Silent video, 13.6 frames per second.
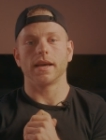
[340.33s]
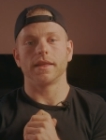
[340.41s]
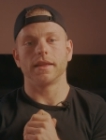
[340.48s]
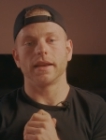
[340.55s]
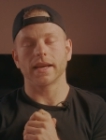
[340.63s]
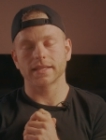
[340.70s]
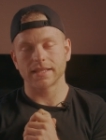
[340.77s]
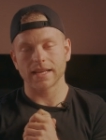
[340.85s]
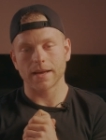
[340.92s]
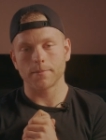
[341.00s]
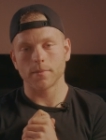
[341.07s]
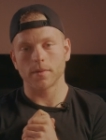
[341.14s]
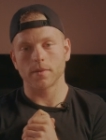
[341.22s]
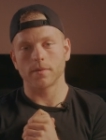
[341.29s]
The next
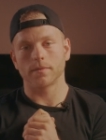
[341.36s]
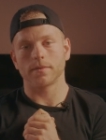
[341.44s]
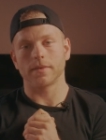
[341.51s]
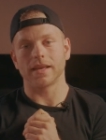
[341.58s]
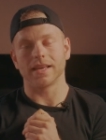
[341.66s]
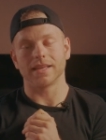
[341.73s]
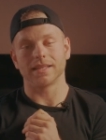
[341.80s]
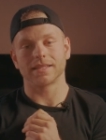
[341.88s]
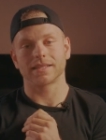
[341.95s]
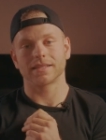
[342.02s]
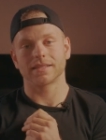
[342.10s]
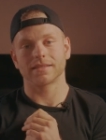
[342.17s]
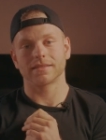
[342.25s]
step is